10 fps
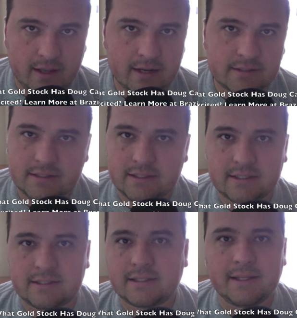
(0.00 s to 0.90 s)
It is
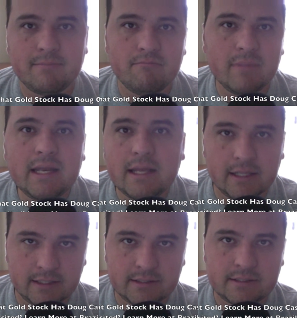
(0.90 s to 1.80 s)
statistically
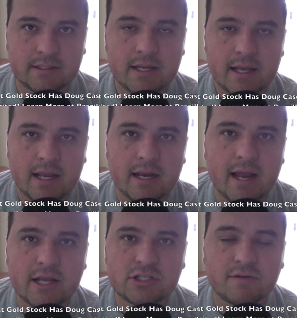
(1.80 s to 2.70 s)
meaningless in a
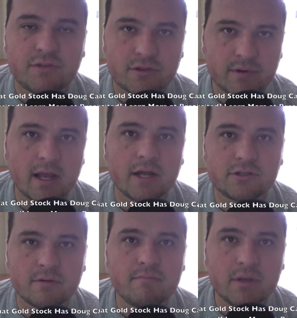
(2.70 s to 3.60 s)
nation of
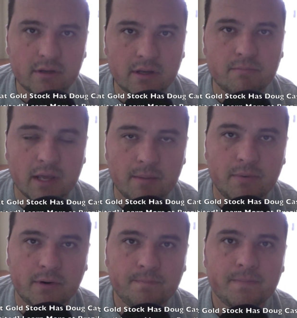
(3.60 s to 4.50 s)
300 million
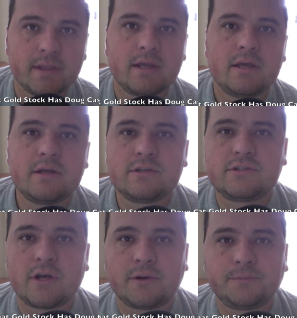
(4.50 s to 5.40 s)
people.
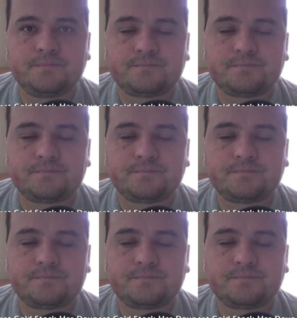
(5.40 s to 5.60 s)
So,